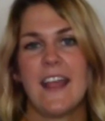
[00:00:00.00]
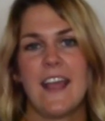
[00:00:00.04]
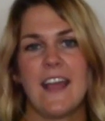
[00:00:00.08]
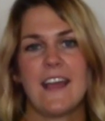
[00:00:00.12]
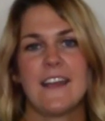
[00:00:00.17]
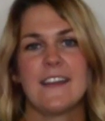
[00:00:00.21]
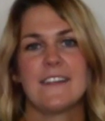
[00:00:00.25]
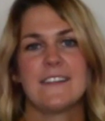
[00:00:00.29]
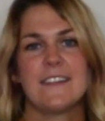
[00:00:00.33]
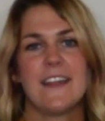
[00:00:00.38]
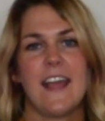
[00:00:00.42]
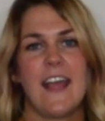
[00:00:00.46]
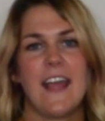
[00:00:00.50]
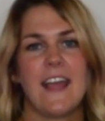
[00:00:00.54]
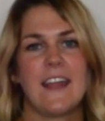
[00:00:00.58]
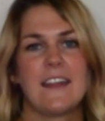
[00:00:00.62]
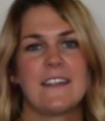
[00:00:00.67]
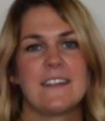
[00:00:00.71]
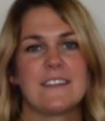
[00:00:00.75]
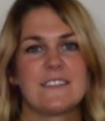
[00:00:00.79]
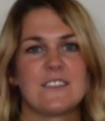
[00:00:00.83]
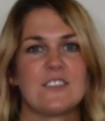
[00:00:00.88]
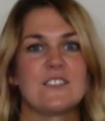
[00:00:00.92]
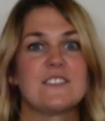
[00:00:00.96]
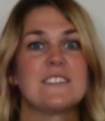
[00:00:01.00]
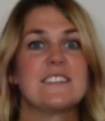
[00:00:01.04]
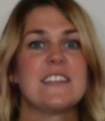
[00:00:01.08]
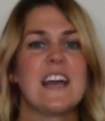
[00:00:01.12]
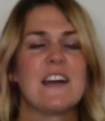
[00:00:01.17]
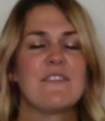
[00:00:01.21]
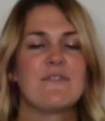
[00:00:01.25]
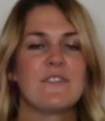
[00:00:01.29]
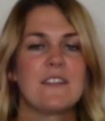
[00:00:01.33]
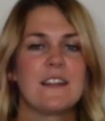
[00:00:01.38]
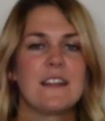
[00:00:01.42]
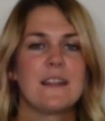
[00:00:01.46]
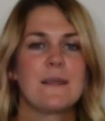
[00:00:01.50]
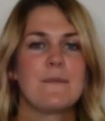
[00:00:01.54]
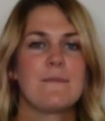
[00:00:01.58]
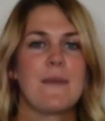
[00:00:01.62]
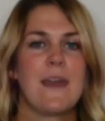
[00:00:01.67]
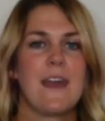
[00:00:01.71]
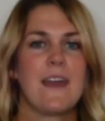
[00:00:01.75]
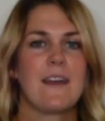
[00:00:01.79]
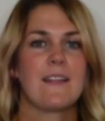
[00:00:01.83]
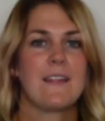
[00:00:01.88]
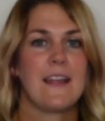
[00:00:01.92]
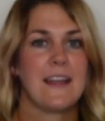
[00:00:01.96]
And this will definitely
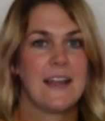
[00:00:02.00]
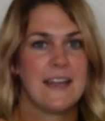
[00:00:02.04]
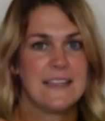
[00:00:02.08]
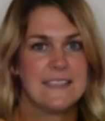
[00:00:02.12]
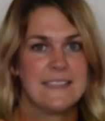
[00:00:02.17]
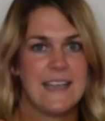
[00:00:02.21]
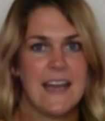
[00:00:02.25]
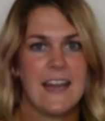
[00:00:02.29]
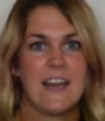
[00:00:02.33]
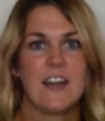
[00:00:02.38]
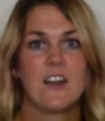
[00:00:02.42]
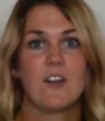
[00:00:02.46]
make, like I said,